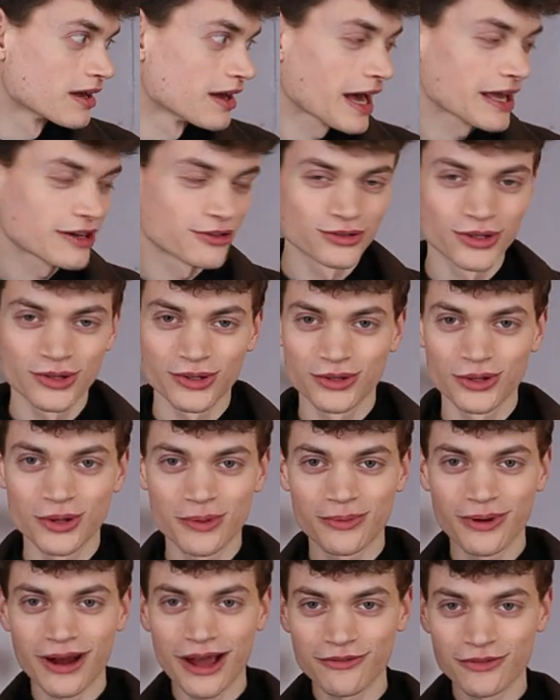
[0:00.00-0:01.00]
I don't know the
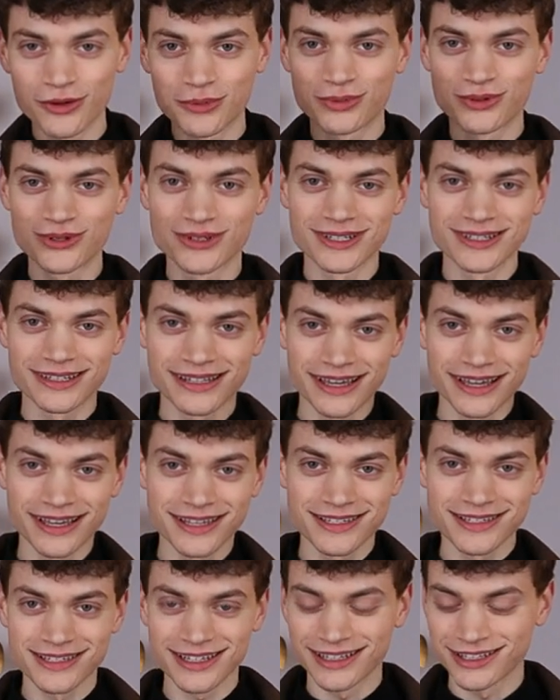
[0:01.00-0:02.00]
number I will put the
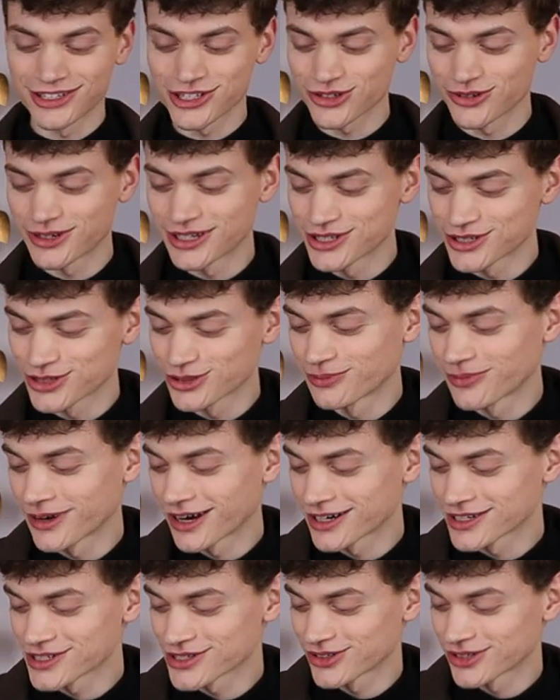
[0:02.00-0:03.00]
things in the screen
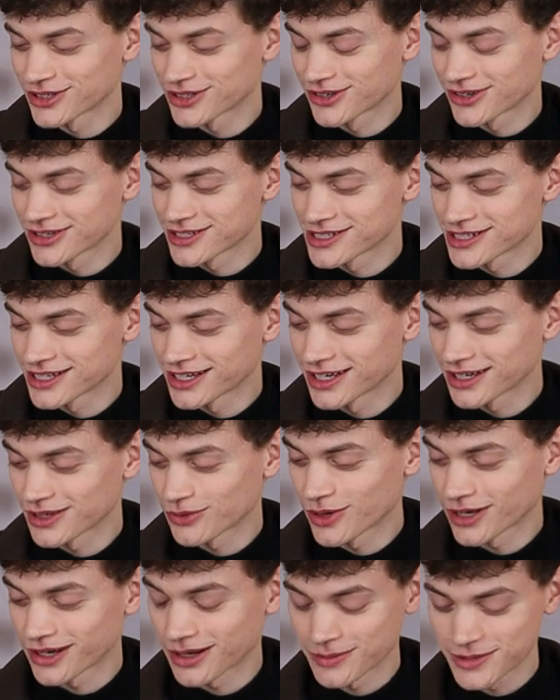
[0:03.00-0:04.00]
somewhere so that you can see it
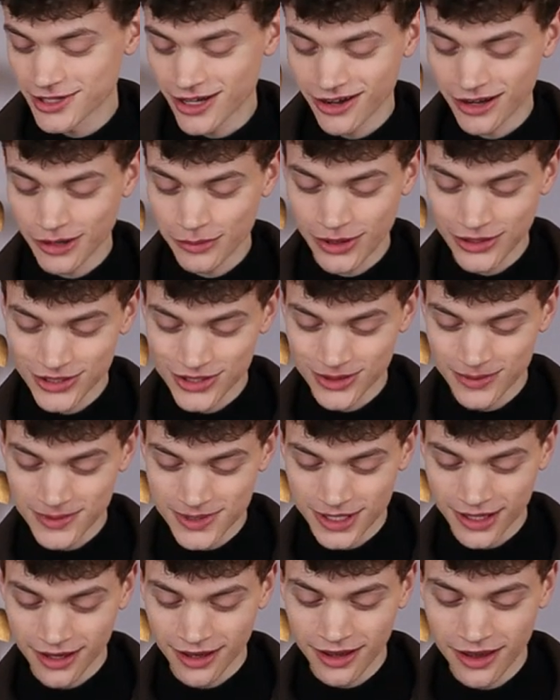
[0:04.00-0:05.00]
when I'm talking about
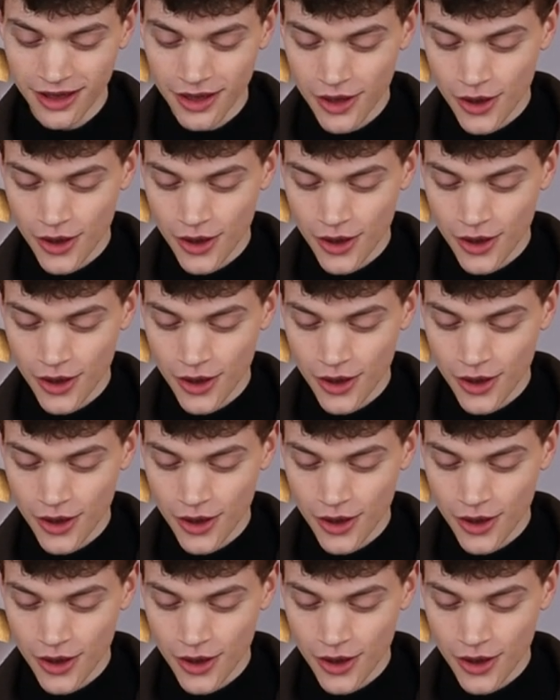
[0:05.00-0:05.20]
something